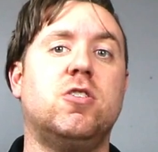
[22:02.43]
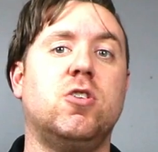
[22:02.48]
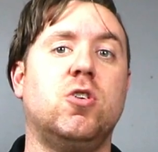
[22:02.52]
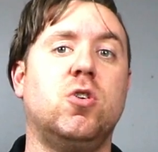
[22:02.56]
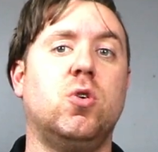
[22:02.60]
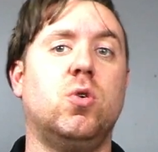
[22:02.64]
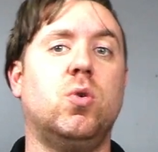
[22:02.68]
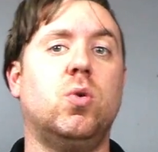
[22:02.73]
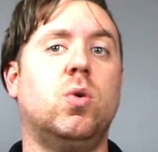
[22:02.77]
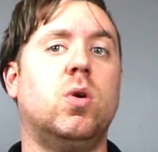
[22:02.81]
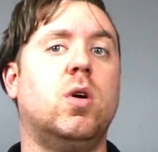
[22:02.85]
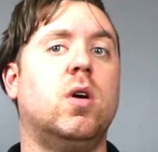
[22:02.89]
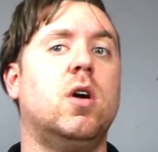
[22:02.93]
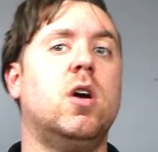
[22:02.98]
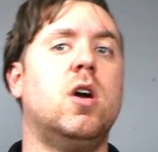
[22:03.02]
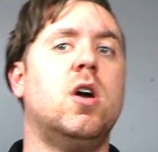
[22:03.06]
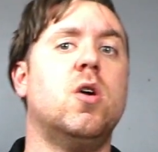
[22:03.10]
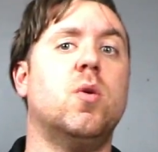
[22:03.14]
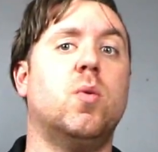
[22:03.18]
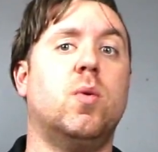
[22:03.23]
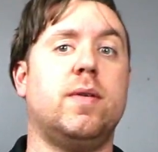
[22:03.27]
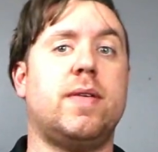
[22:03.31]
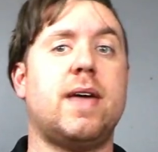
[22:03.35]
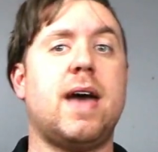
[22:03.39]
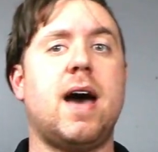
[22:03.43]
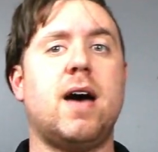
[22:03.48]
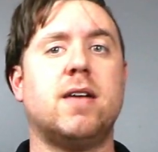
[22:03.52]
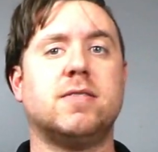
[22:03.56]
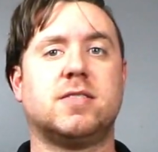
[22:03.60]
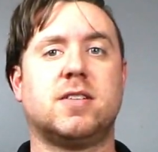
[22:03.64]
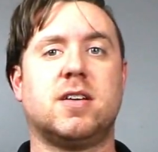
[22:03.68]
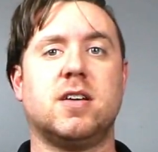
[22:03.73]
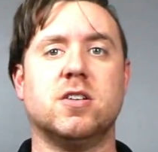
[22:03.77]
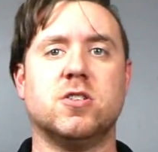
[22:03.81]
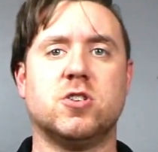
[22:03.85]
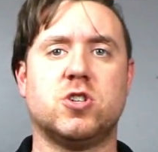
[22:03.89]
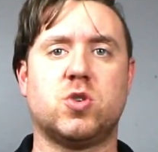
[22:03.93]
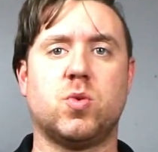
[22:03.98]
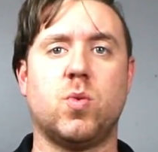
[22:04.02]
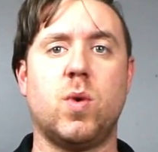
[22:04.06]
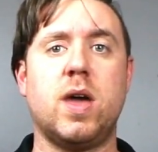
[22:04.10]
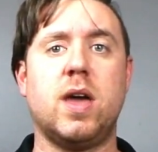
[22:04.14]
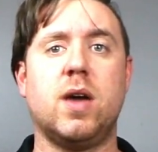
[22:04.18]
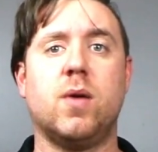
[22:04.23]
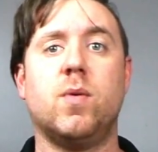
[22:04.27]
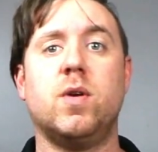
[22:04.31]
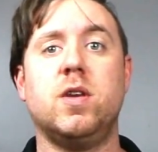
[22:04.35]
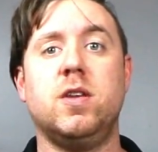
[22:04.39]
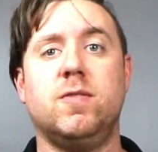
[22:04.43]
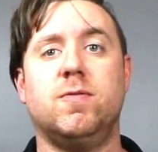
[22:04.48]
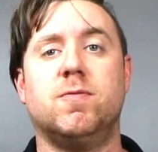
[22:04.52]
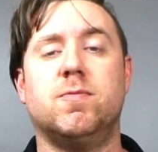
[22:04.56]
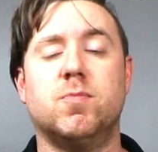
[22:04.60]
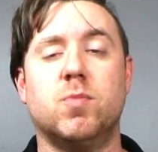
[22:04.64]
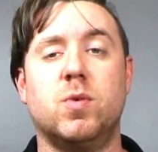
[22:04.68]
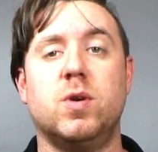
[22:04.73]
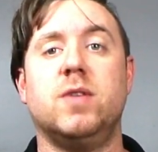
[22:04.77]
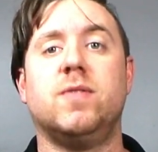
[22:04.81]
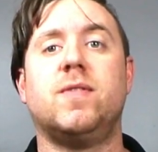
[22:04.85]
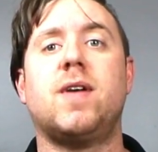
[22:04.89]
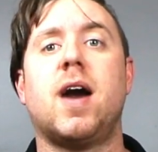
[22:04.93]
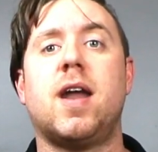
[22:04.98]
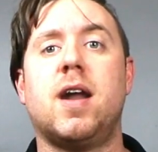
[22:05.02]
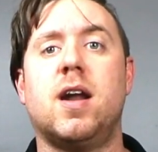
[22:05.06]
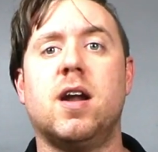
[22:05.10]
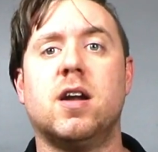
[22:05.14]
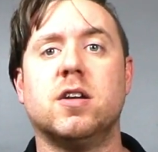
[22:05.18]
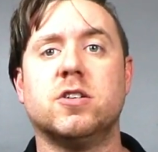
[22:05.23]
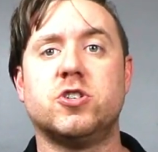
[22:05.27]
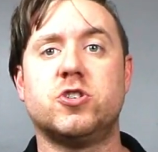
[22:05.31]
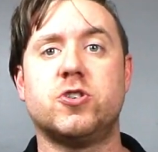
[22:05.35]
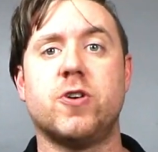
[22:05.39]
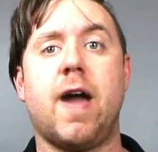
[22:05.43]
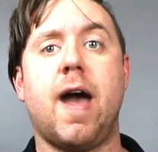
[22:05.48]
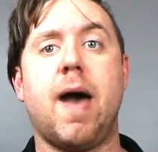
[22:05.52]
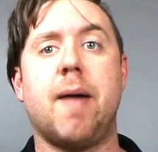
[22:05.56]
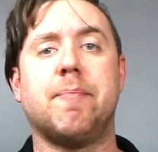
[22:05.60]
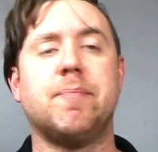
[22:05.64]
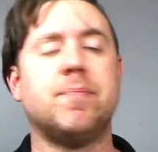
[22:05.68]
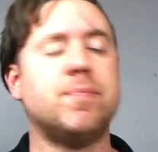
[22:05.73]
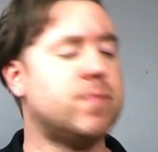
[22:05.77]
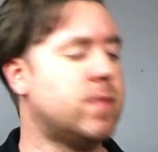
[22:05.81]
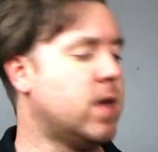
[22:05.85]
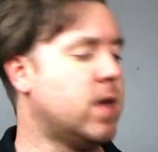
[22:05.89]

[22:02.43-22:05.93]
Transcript: do with how it's going to swing when you've got it on a strap.